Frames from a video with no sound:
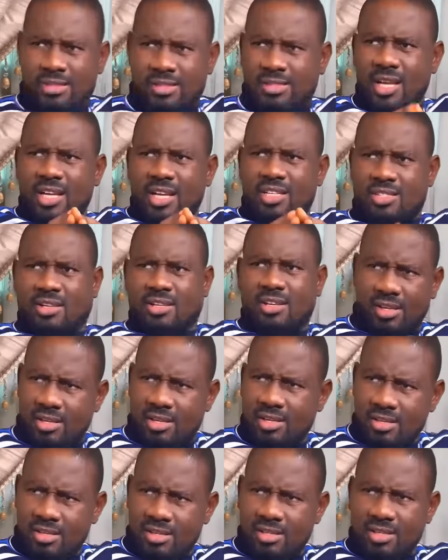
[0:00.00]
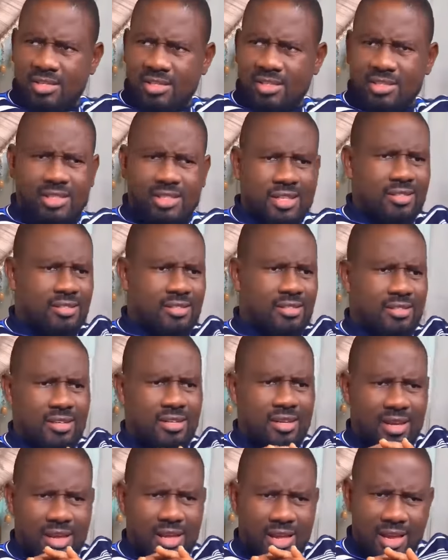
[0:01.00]
is sexy. She's
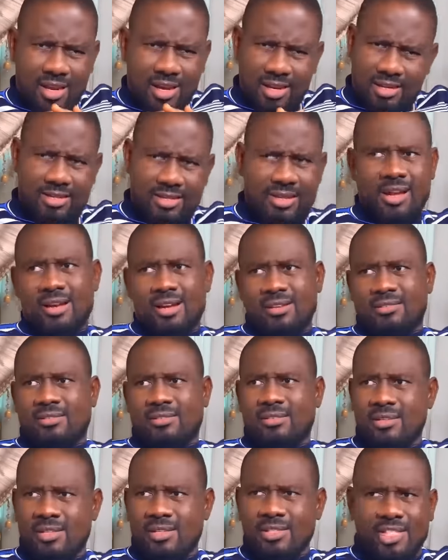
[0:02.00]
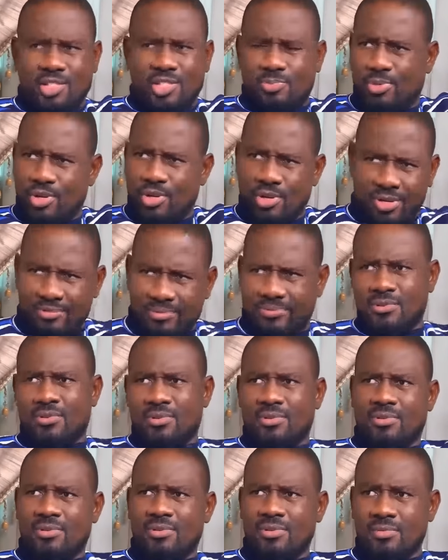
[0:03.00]
elegant. She's
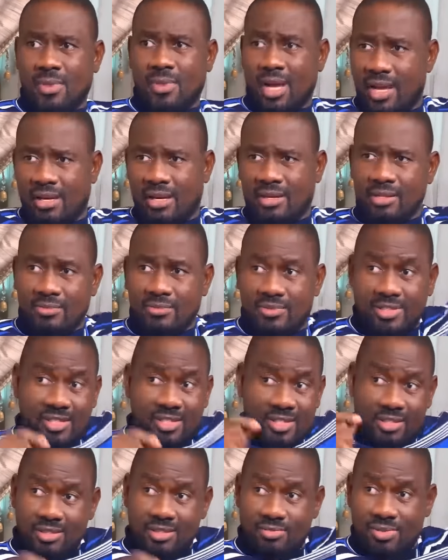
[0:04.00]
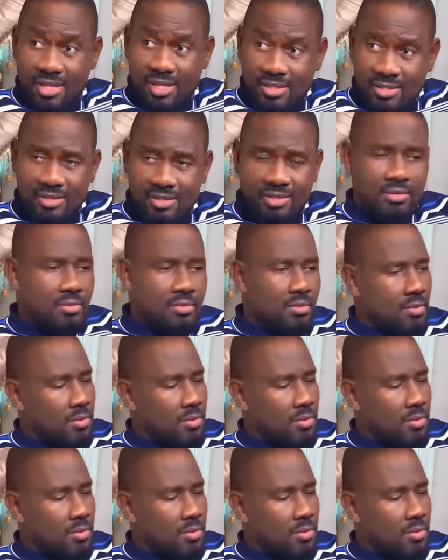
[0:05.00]
beautiful. Man, you see this lady?